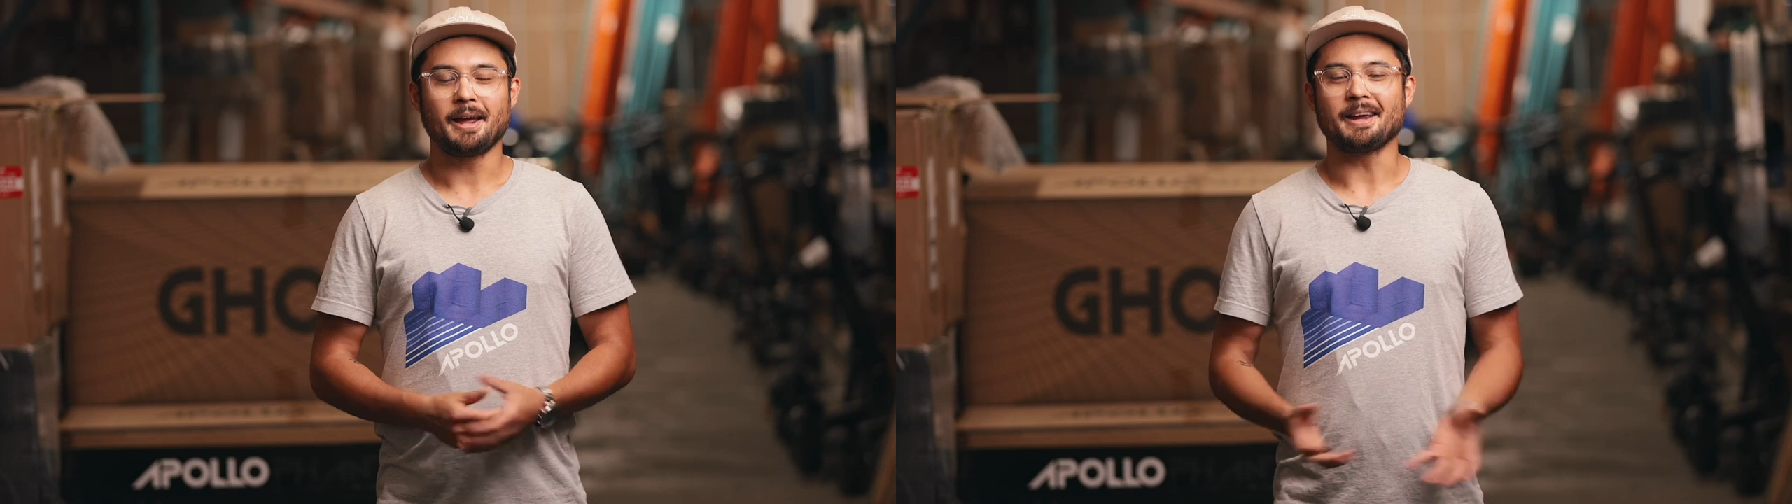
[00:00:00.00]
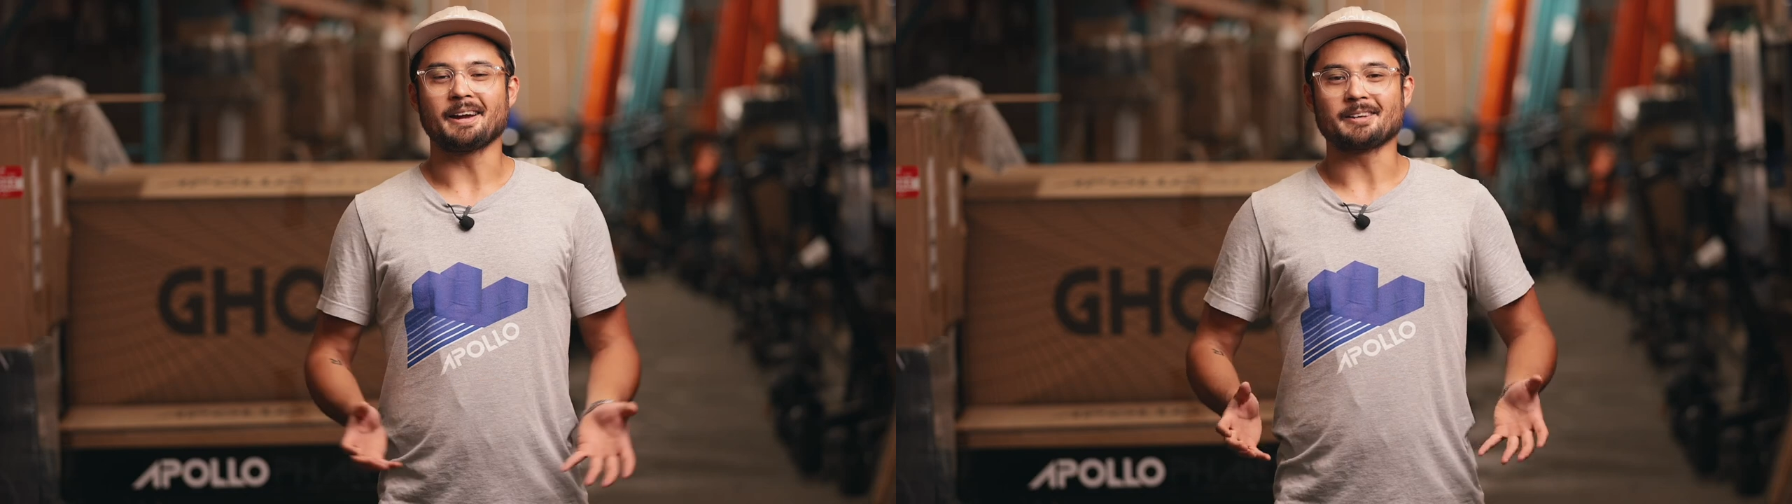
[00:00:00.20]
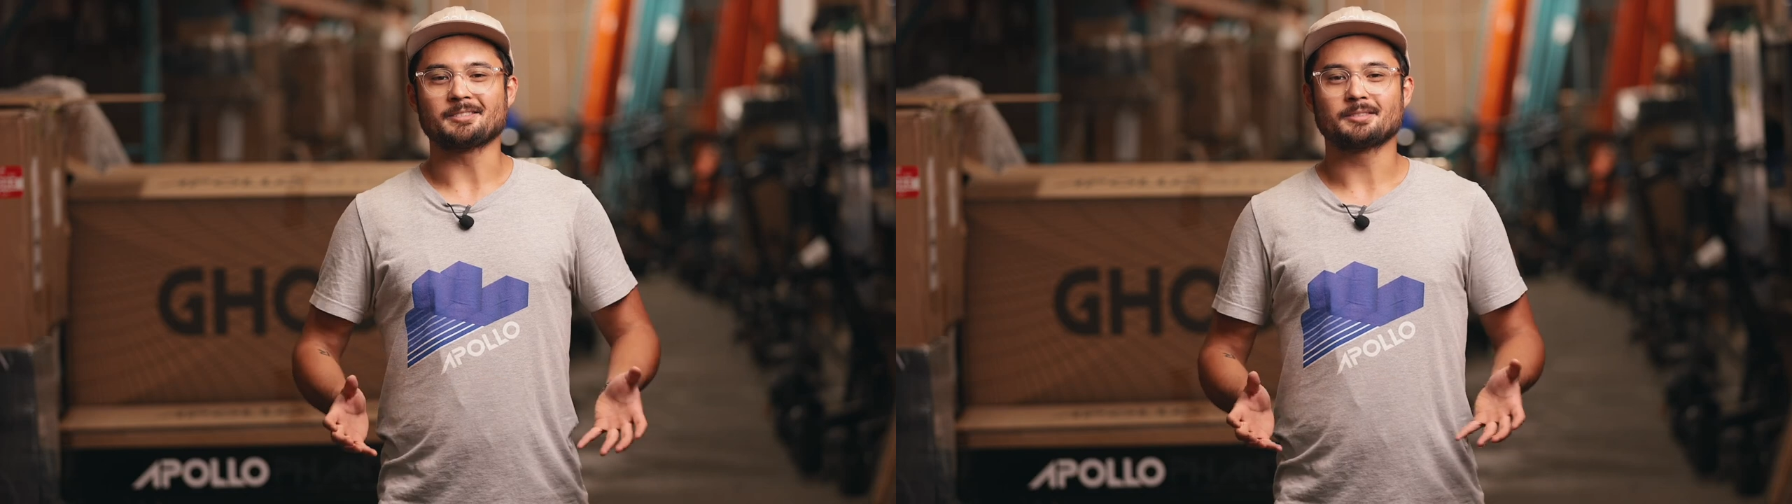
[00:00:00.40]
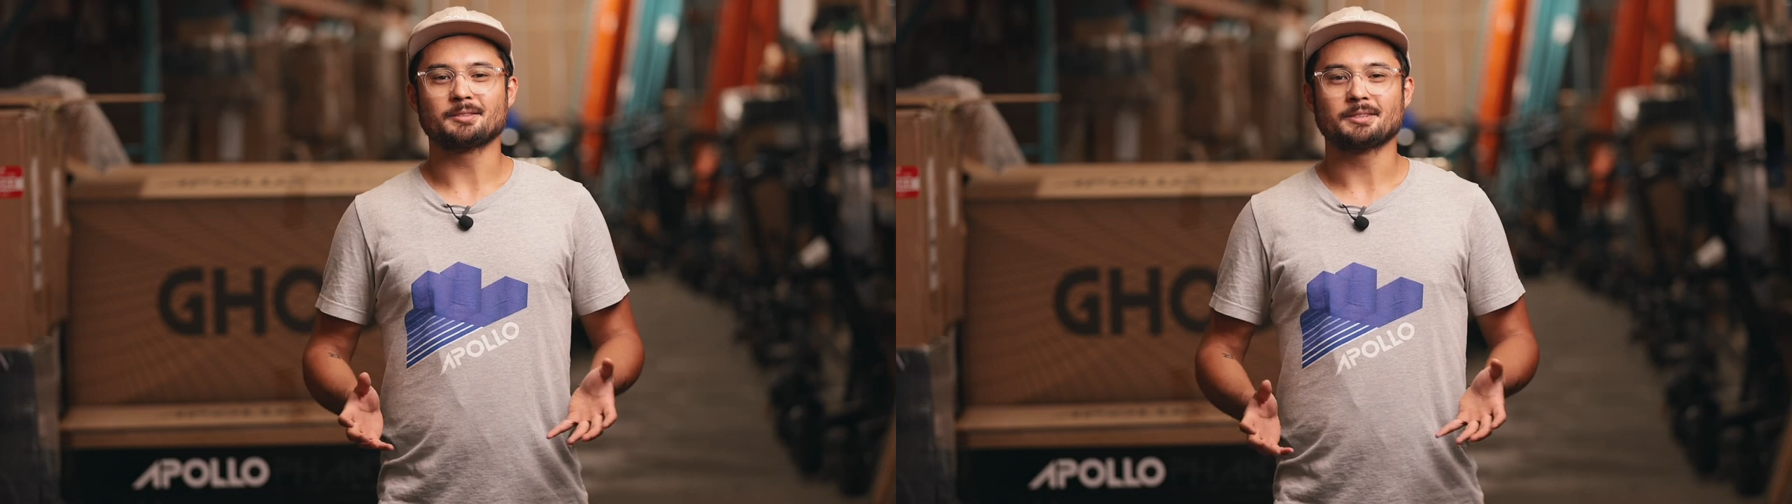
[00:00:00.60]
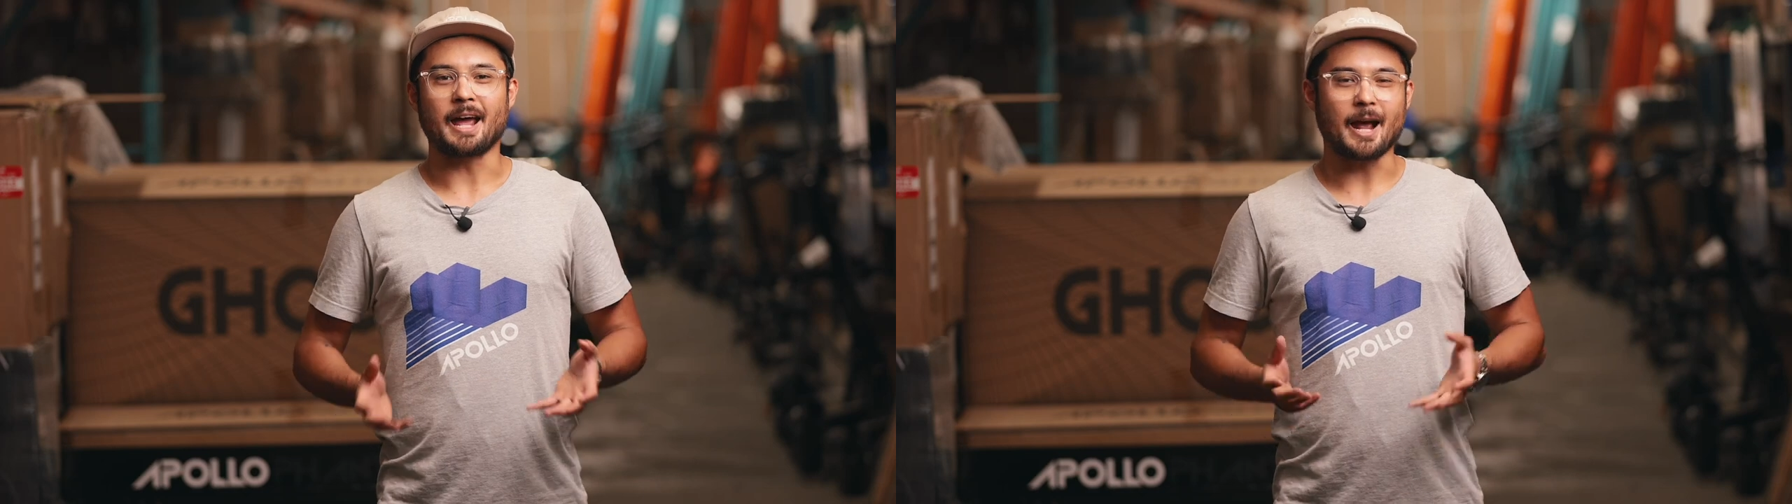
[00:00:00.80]
Hey guys,
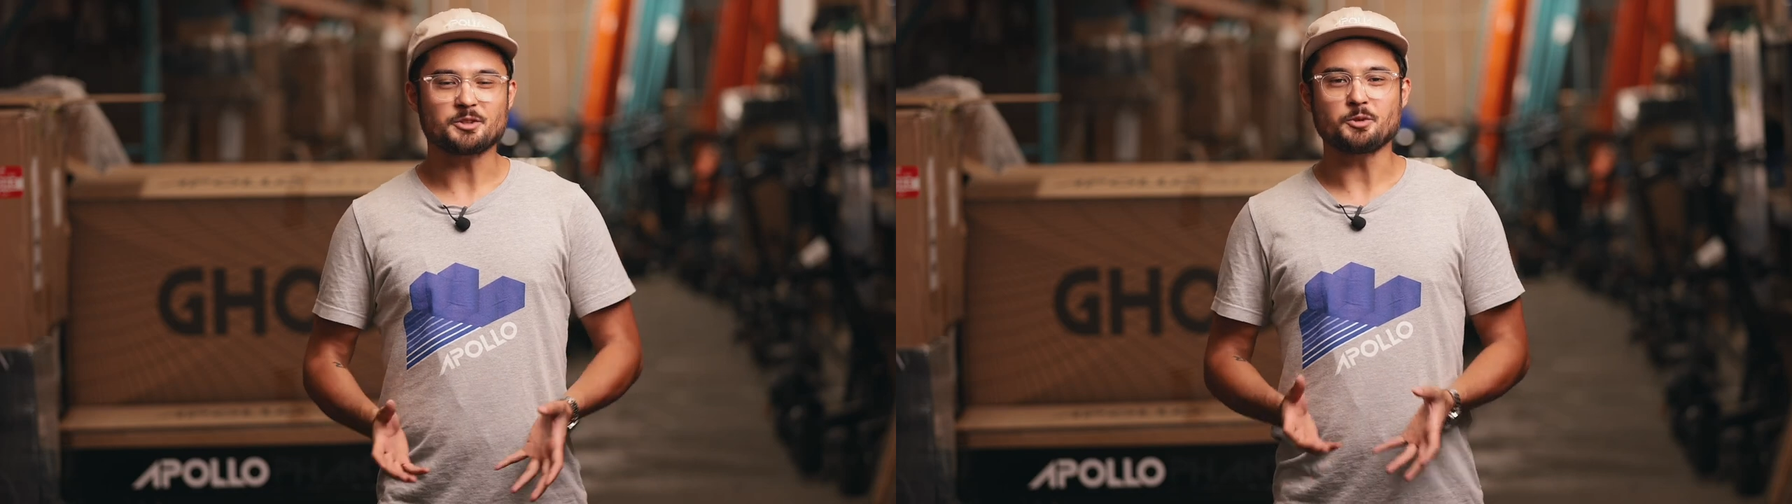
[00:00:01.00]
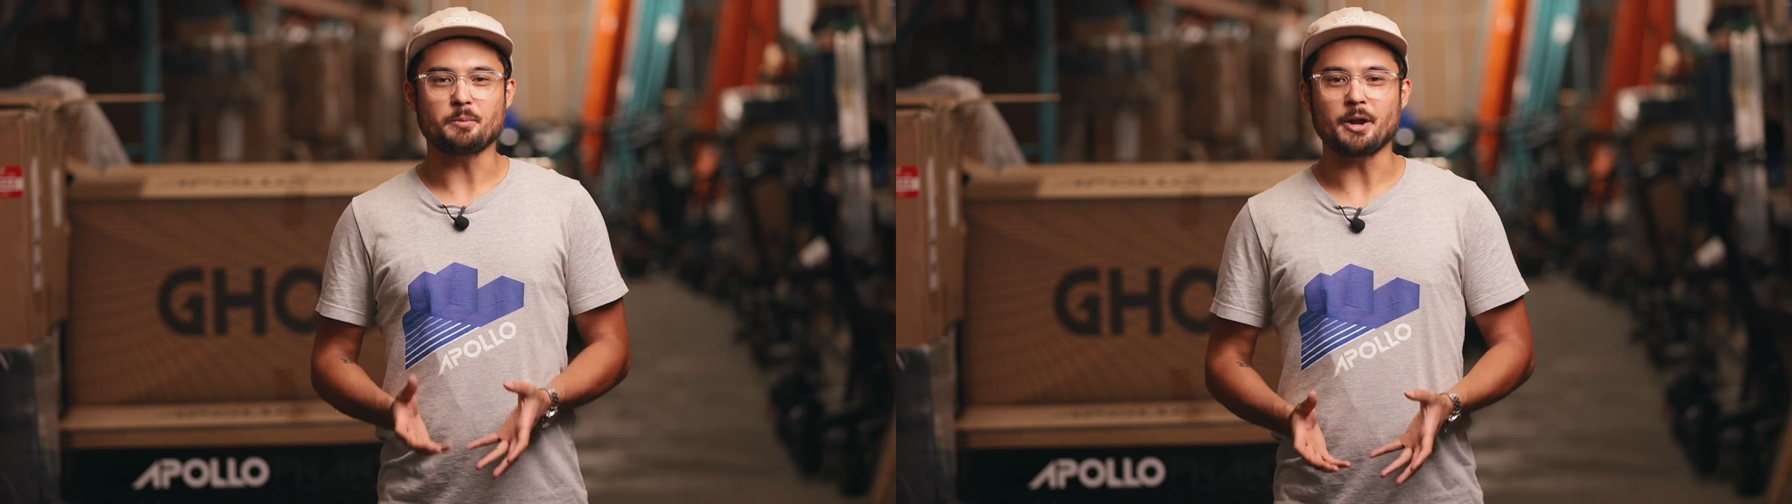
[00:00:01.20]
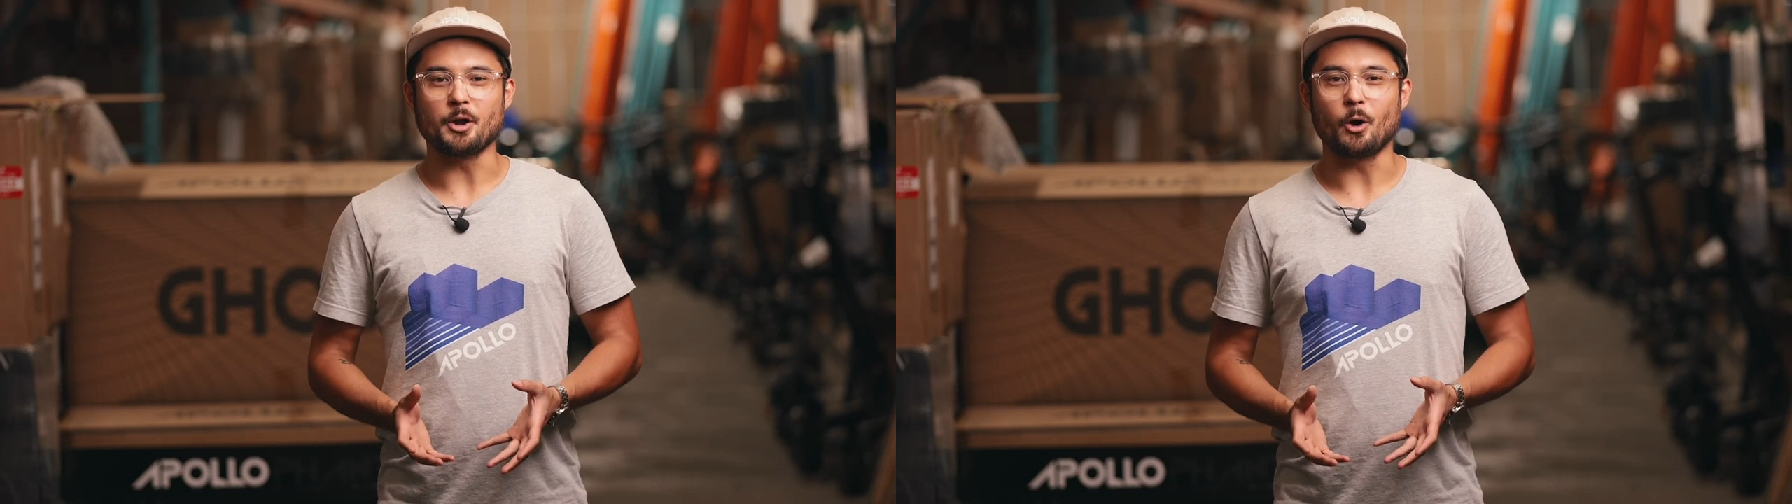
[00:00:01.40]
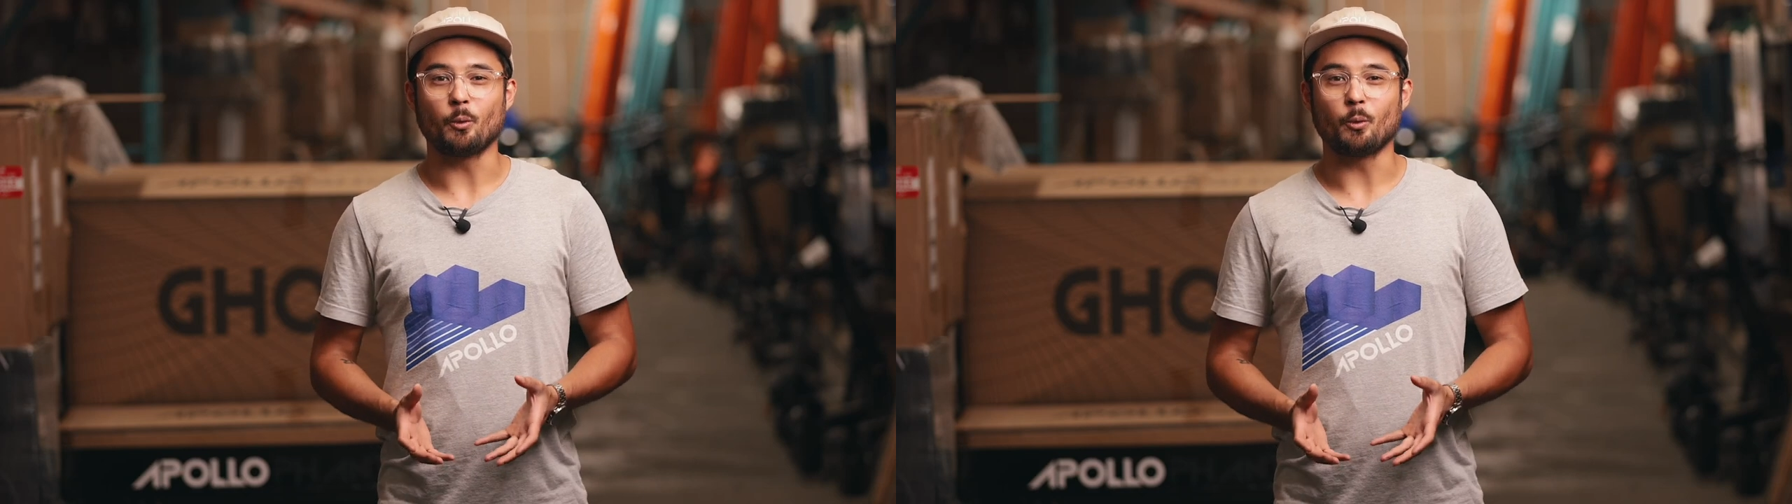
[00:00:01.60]
as you may know,